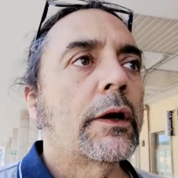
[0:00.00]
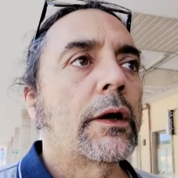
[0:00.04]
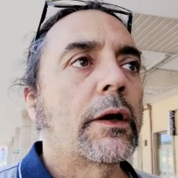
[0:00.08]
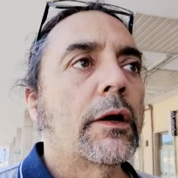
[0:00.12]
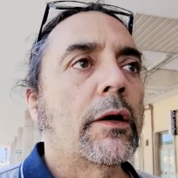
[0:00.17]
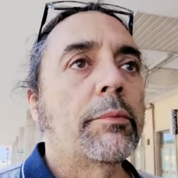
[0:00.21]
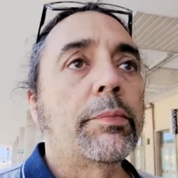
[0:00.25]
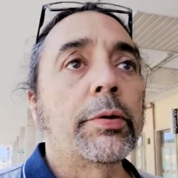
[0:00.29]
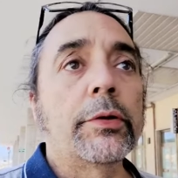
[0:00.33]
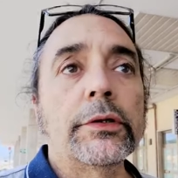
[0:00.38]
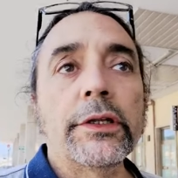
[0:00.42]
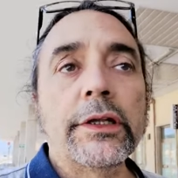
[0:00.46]

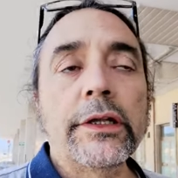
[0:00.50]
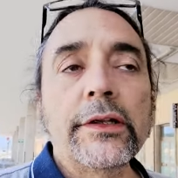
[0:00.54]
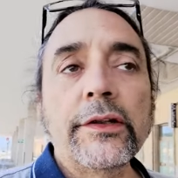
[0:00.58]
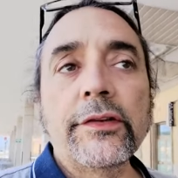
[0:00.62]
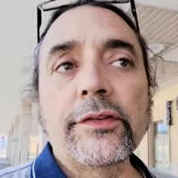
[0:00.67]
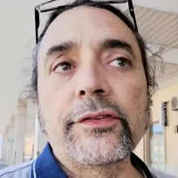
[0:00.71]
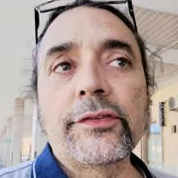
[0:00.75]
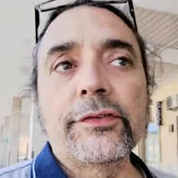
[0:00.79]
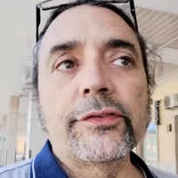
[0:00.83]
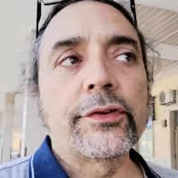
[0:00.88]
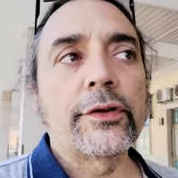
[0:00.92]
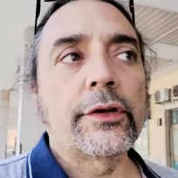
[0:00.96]
Uh,
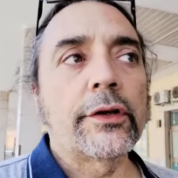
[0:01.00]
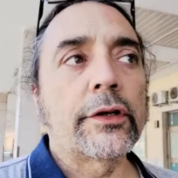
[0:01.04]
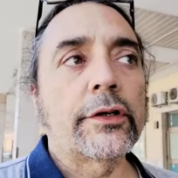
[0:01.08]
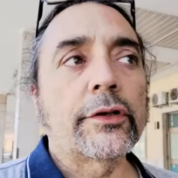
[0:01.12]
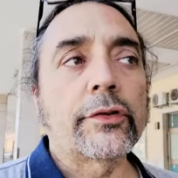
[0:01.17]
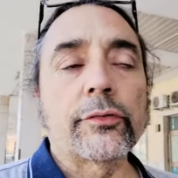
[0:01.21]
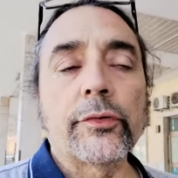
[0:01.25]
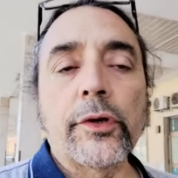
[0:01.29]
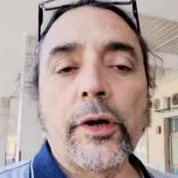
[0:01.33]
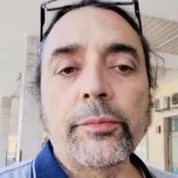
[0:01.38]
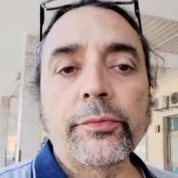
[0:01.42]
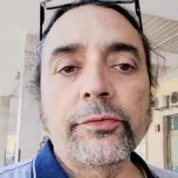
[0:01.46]
police uh,
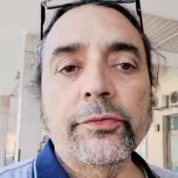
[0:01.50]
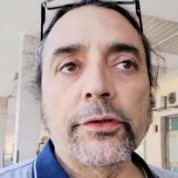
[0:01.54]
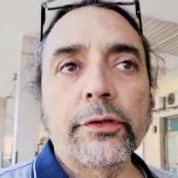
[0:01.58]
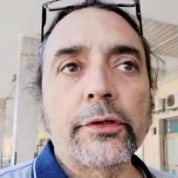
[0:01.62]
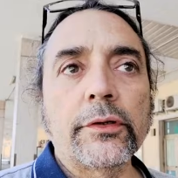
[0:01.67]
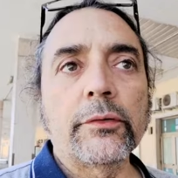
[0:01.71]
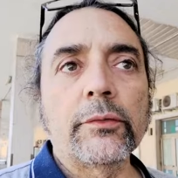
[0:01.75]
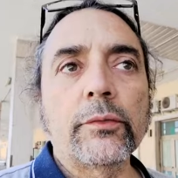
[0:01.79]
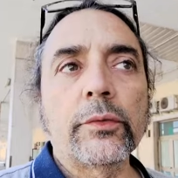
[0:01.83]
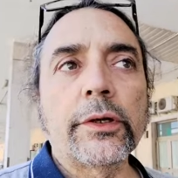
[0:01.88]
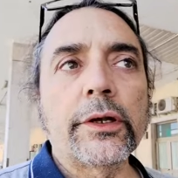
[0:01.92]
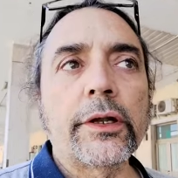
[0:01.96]

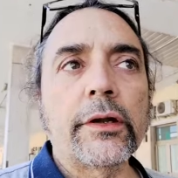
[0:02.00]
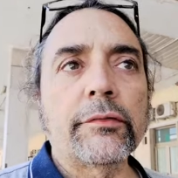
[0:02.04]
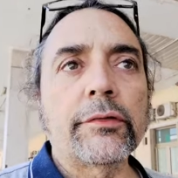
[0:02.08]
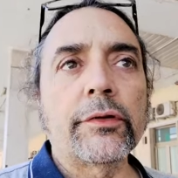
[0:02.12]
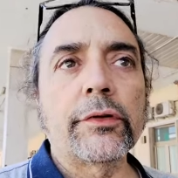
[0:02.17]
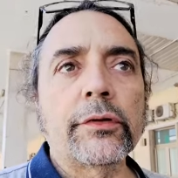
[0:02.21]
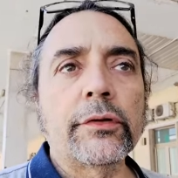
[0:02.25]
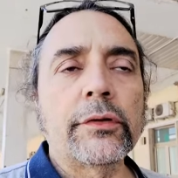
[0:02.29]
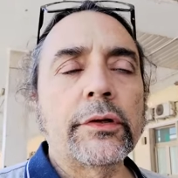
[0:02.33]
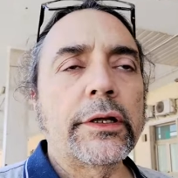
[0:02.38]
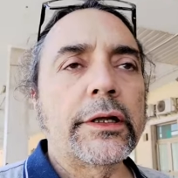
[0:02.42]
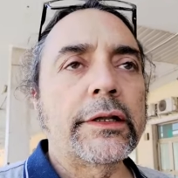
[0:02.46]
corruption,
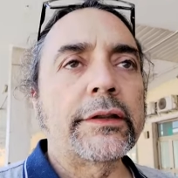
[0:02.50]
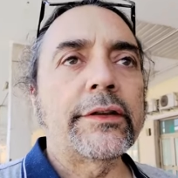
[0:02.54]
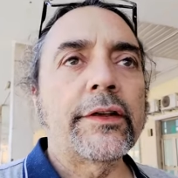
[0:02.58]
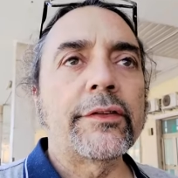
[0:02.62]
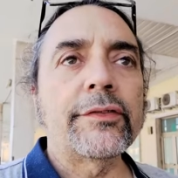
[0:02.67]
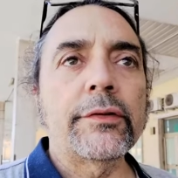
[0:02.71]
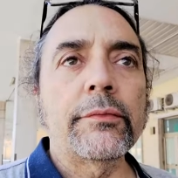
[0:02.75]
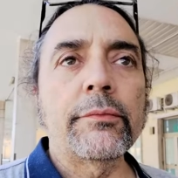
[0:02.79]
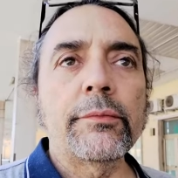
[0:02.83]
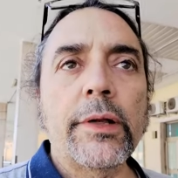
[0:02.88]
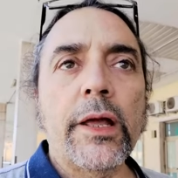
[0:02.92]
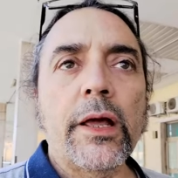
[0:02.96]
whatever. It
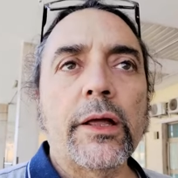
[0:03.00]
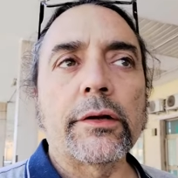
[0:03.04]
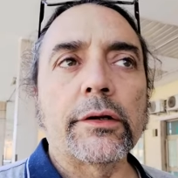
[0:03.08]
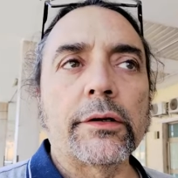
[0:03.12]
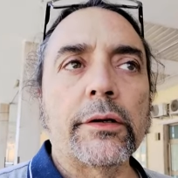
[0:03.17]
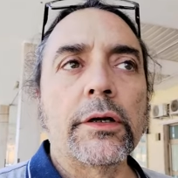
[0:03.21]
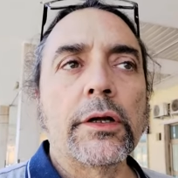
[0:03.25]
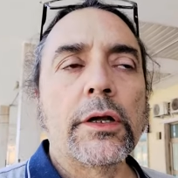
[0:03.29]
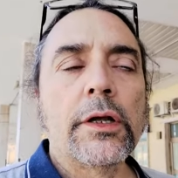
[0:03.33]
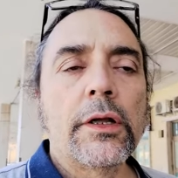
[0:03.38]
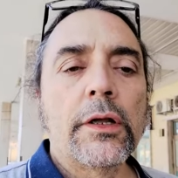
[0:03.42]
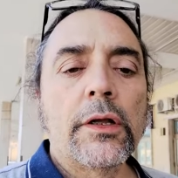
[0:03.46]
doesn't
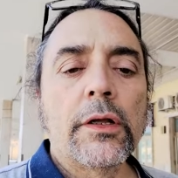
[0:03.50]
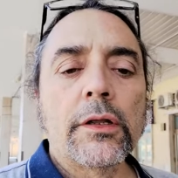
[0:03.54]
matter.